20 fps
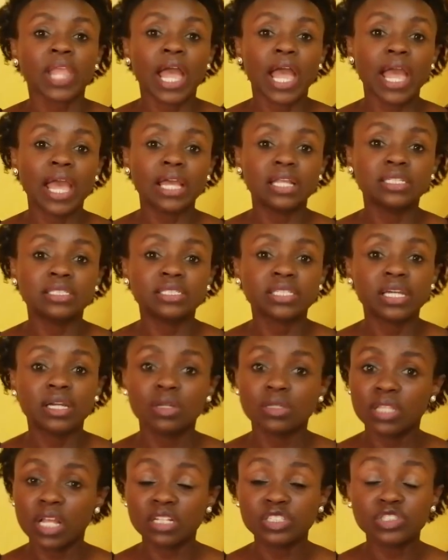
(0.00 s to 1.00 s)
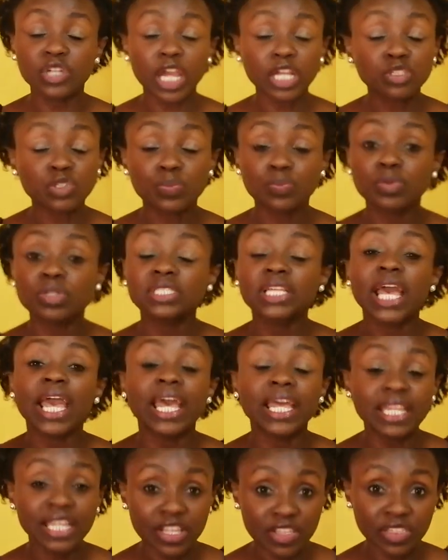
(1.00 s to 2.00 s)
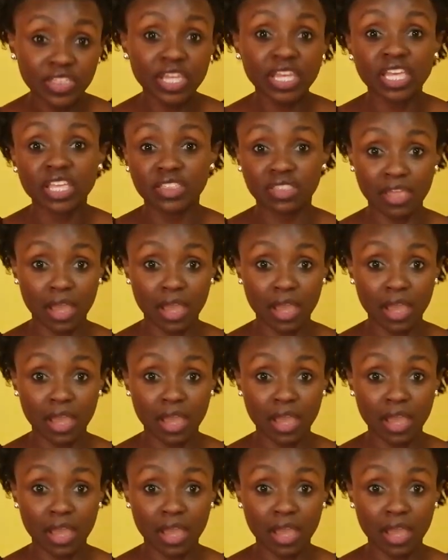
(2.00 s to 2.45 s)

and they'll try to put anything in